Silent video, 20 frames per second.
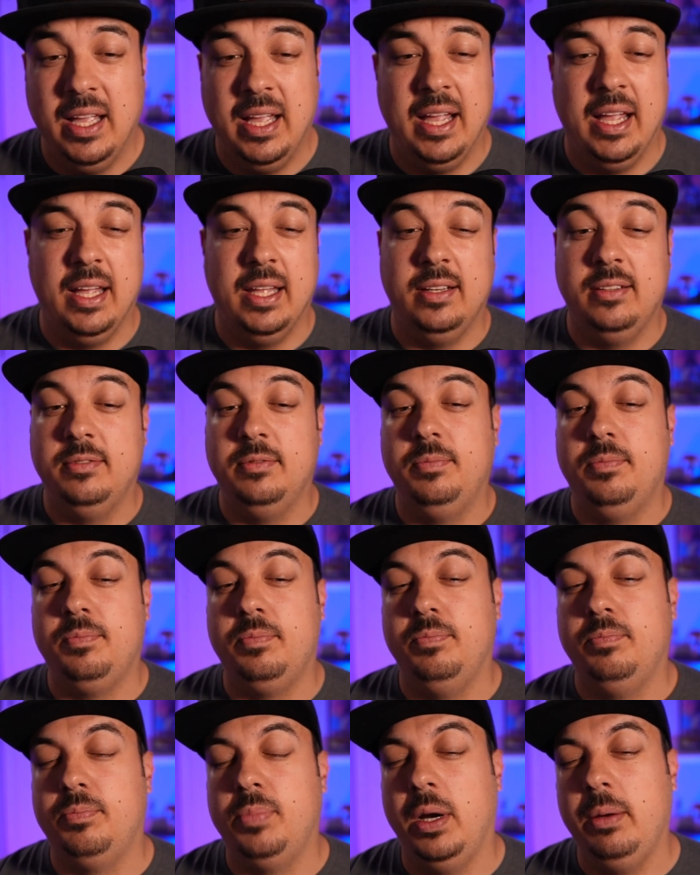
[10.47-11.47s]
and
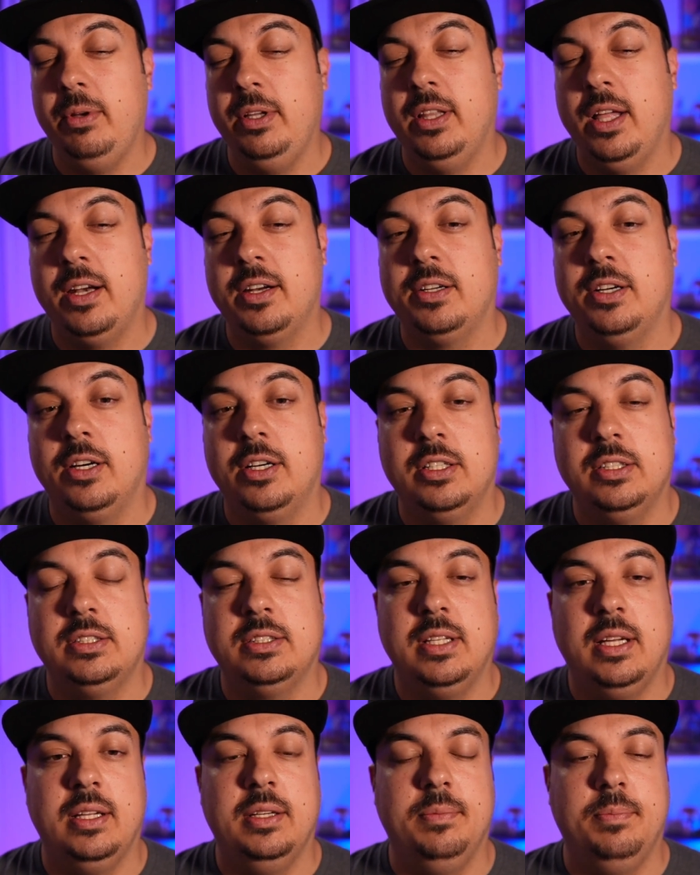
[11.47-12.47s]
probably a lot of
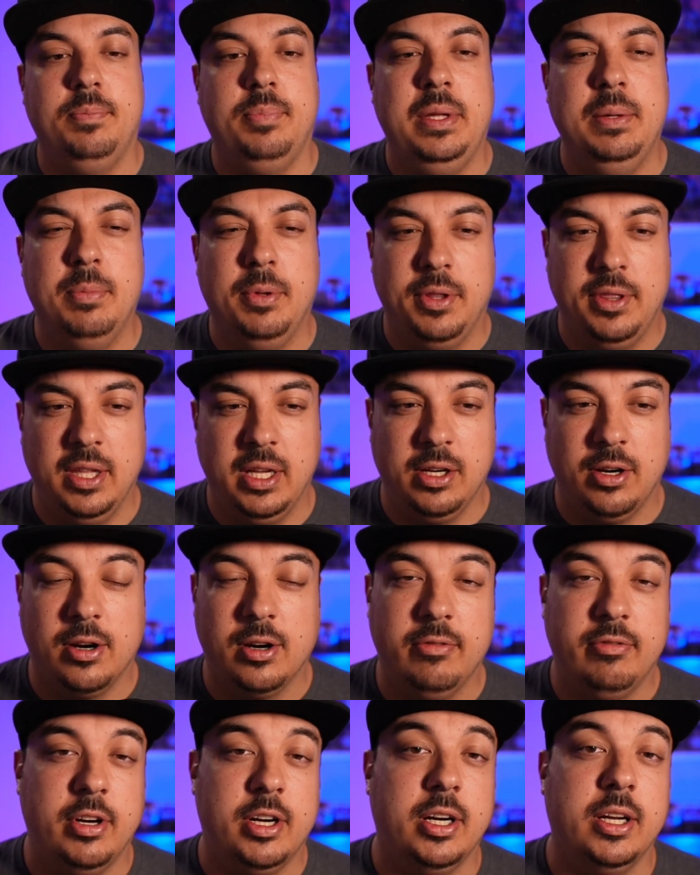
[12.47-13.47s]
cards that people think
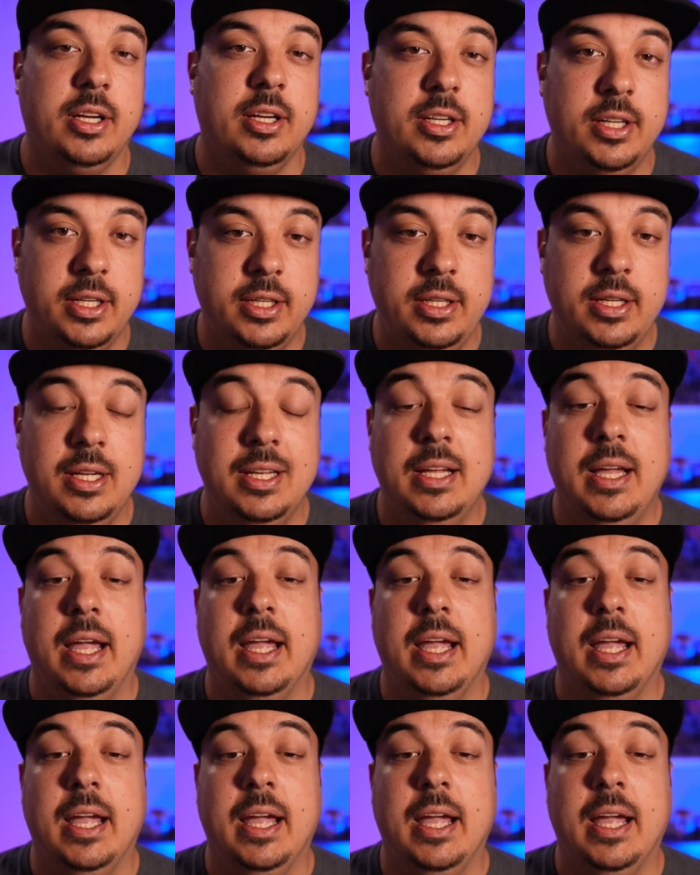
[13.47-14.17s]
aren't very good,